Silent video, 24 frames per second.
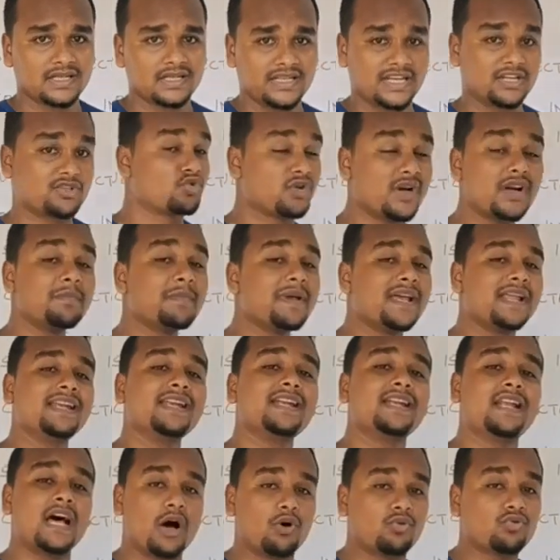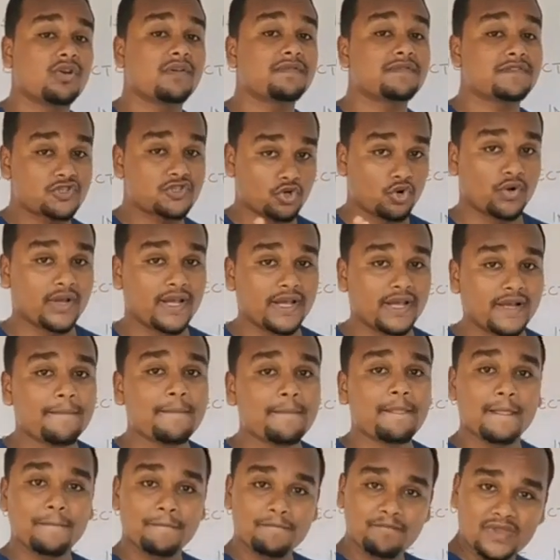There shouldn't be any doubt of storing
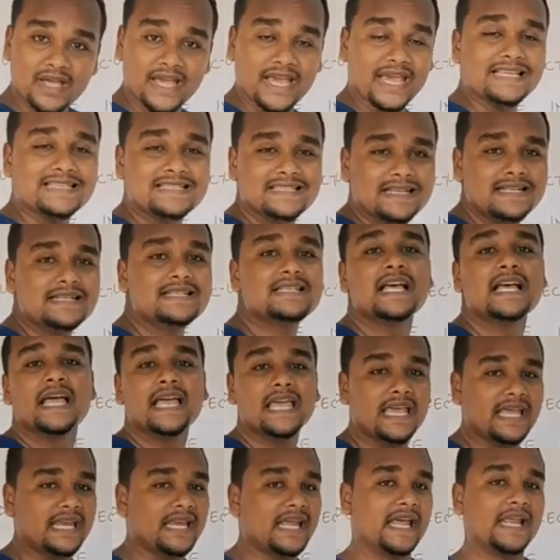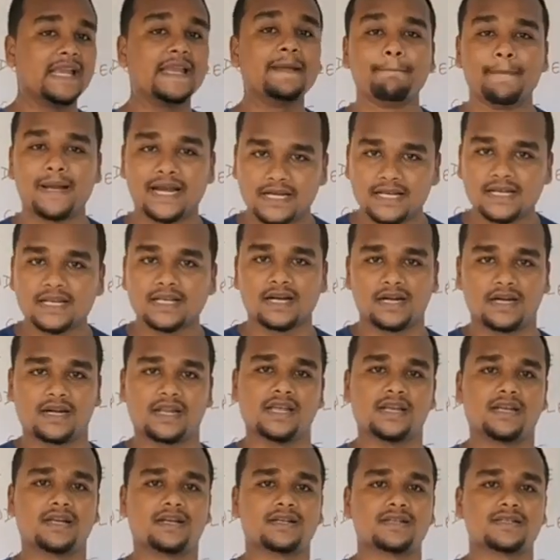the acids in any metal
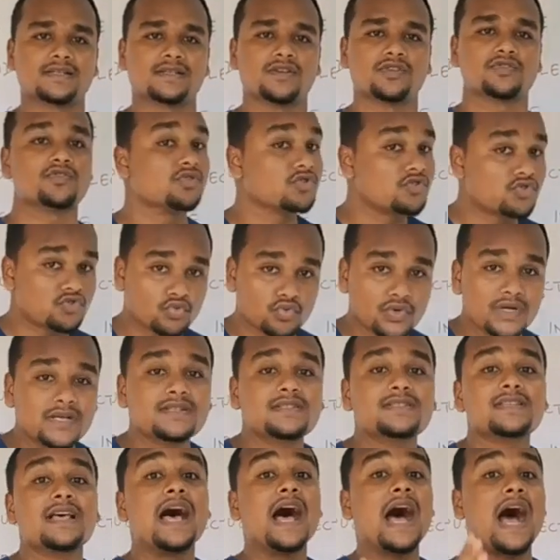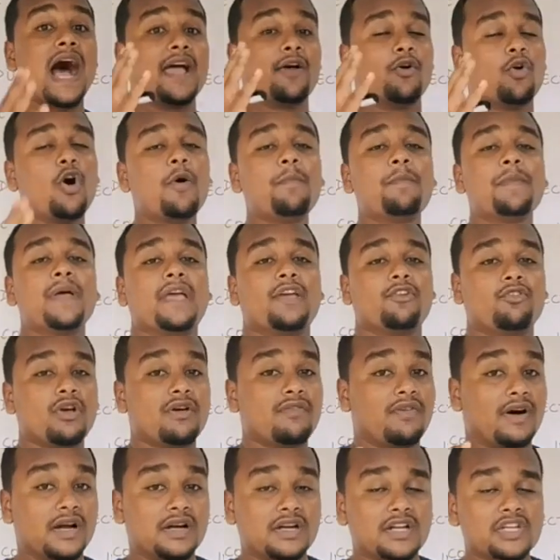containers. So students, I hope you have
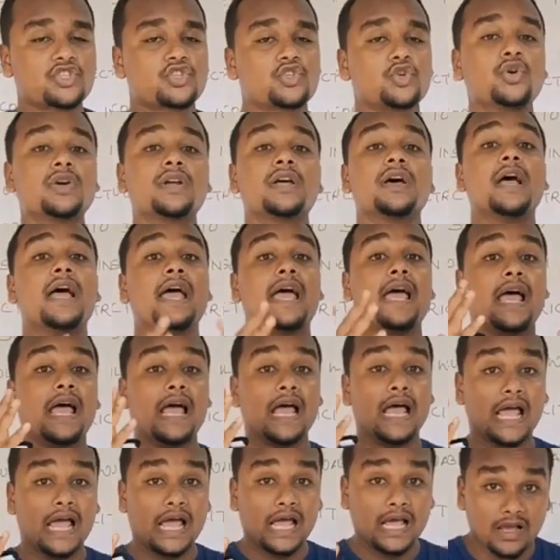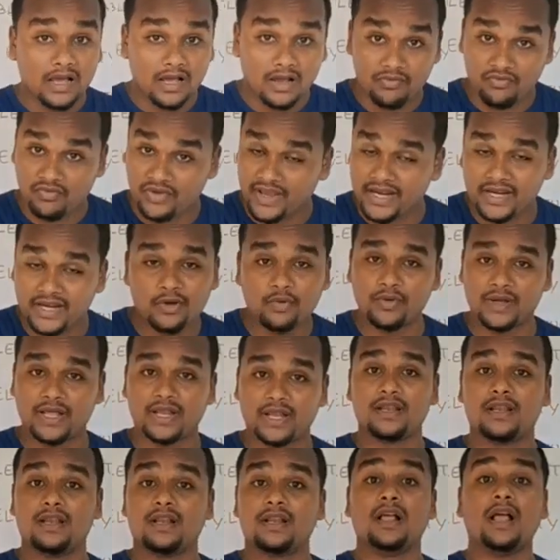understood very
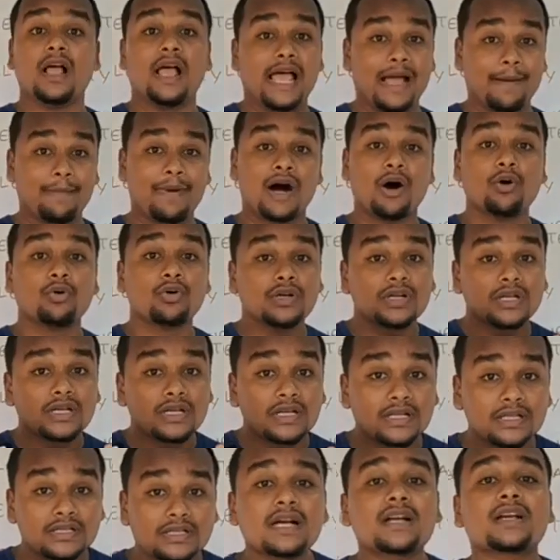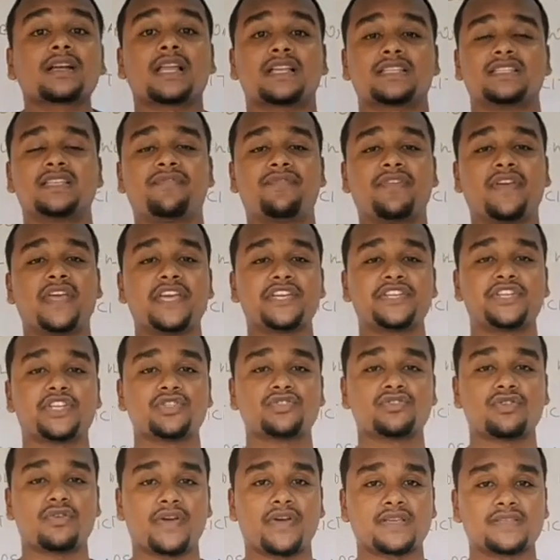well about the
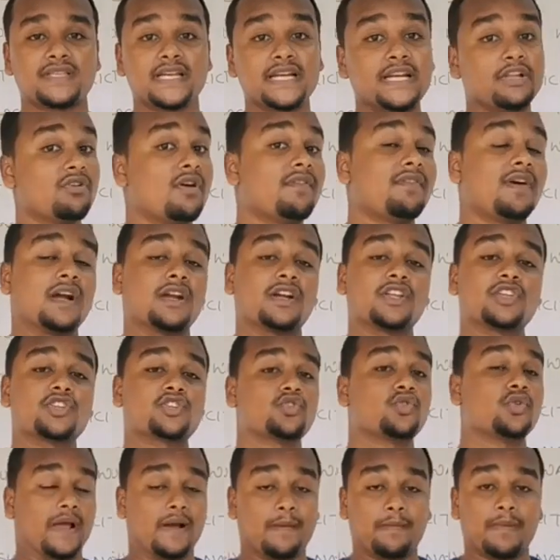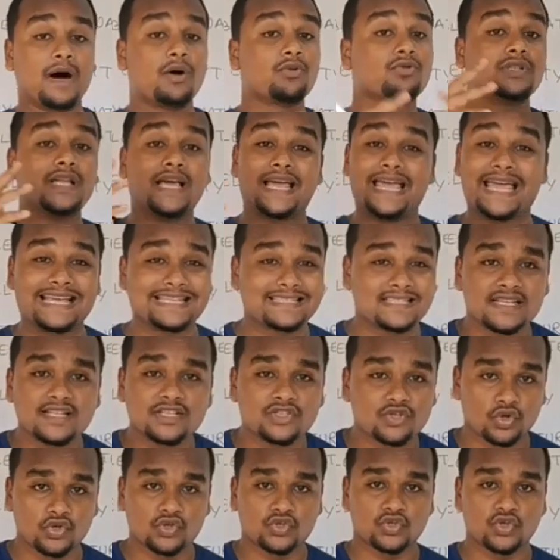classifications of acid. You have understood about the acids
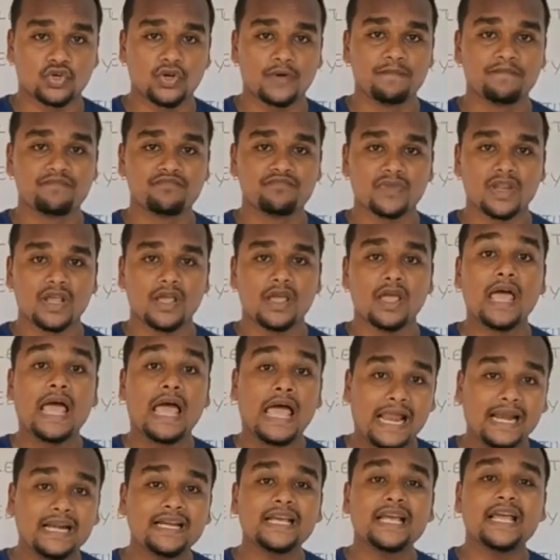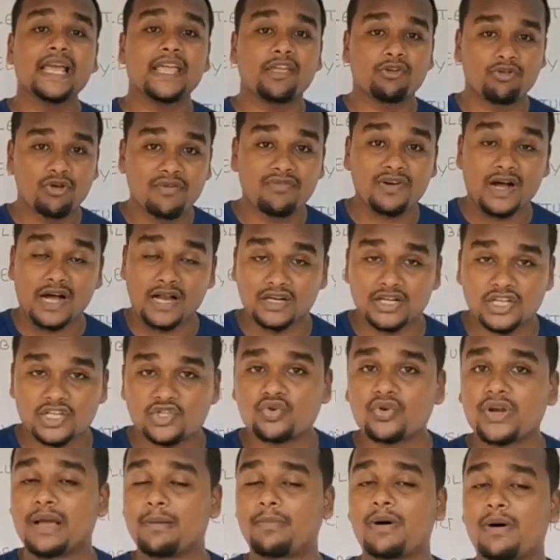also, and you have
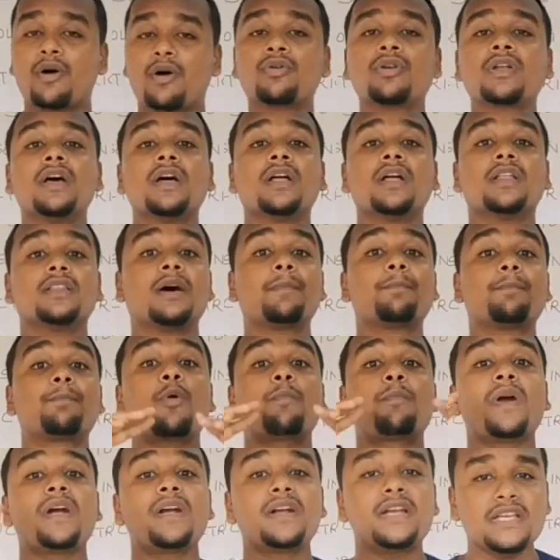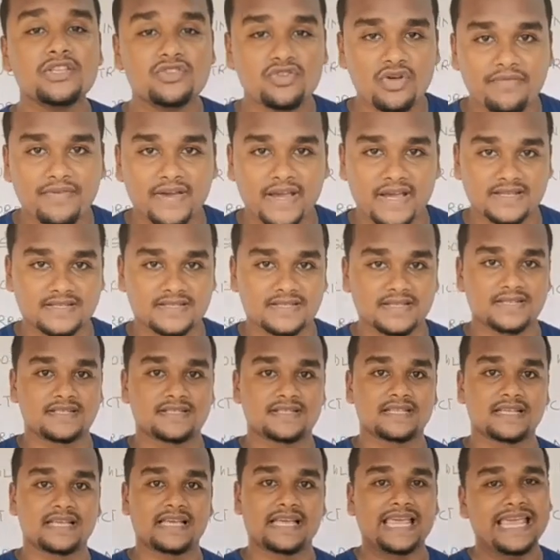understood about the properties of
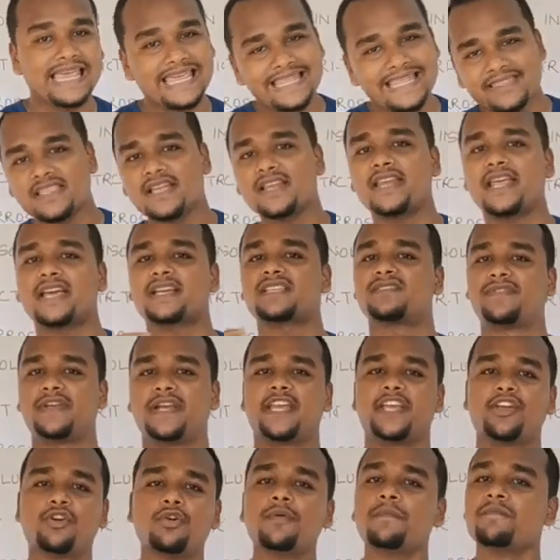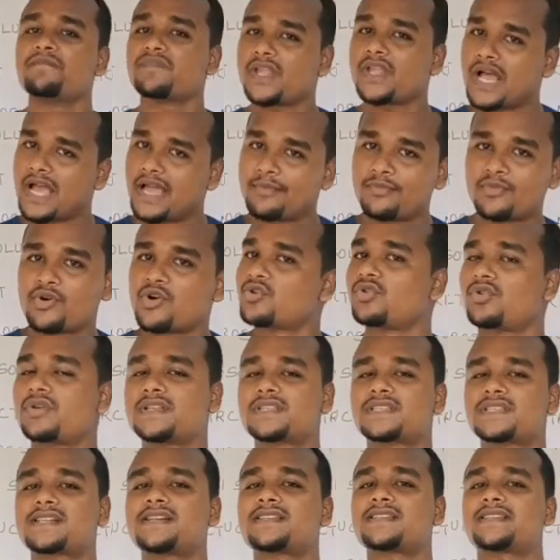acids. In the next video, I am going to
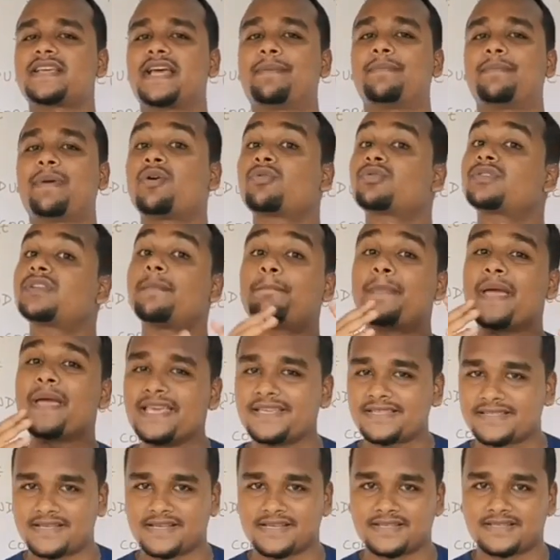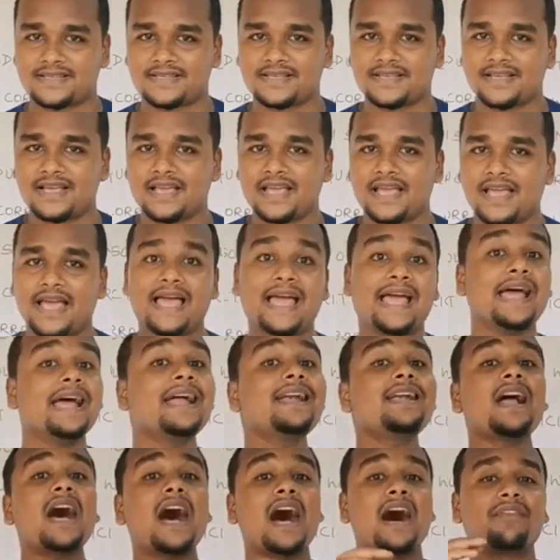discuss about the bases,
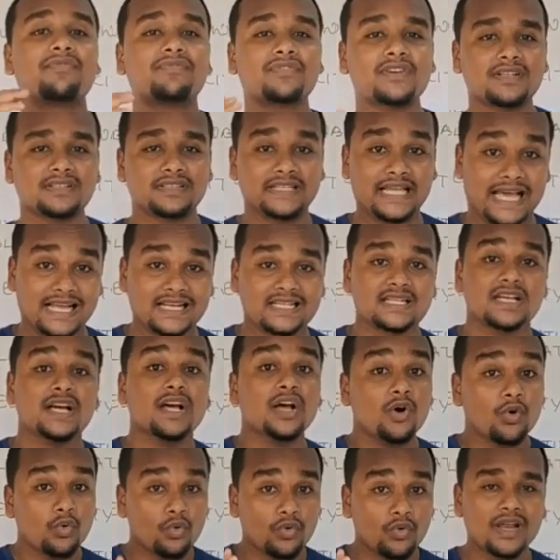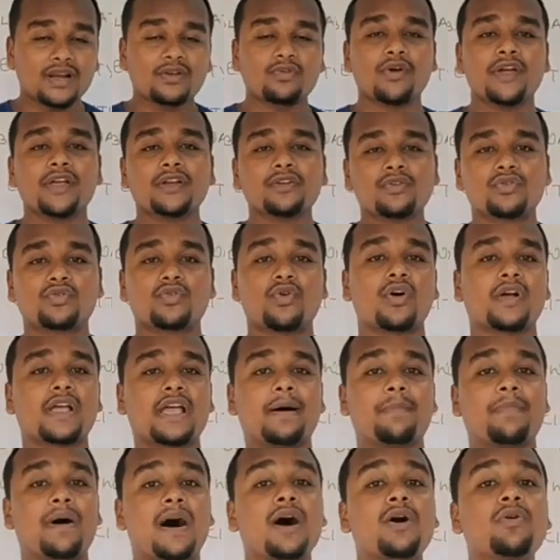and after that we are going to talk
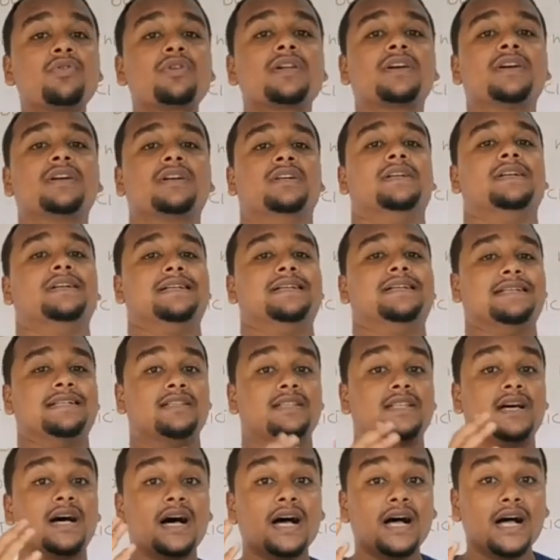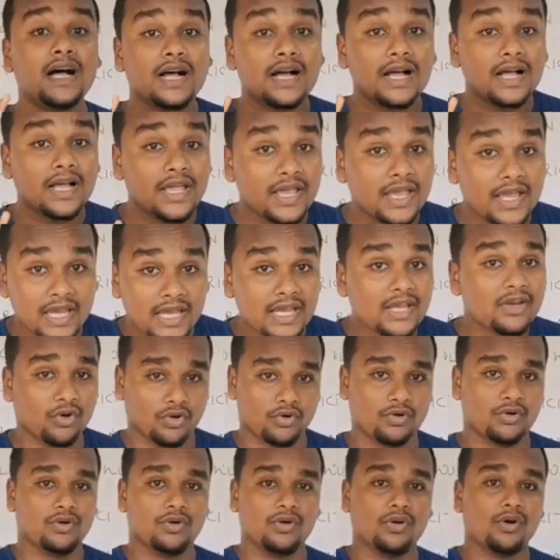about the
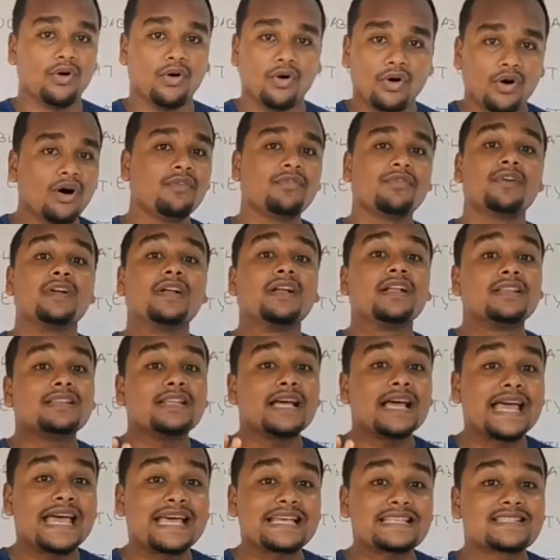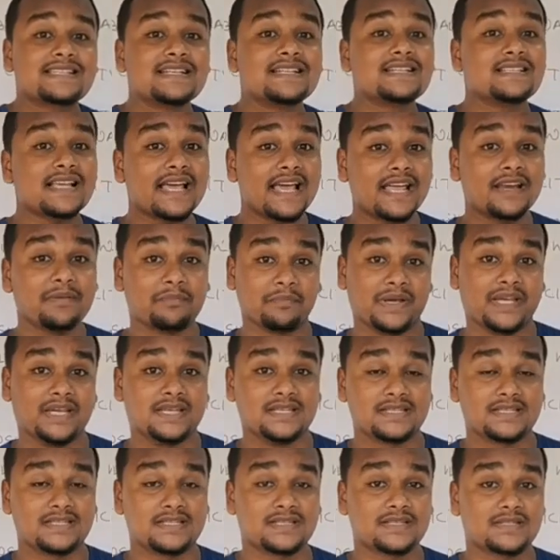hero of the acids and
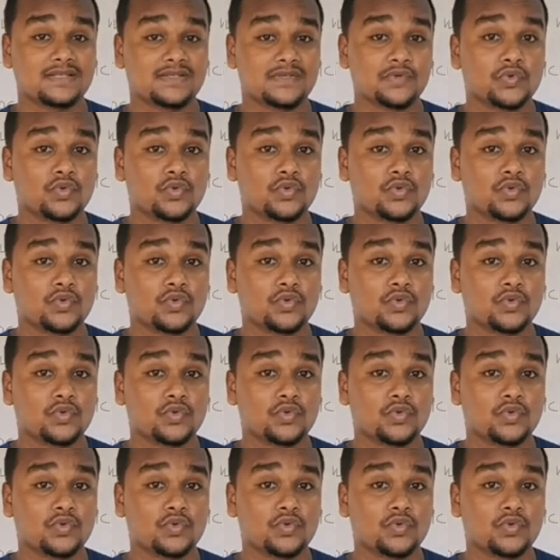base.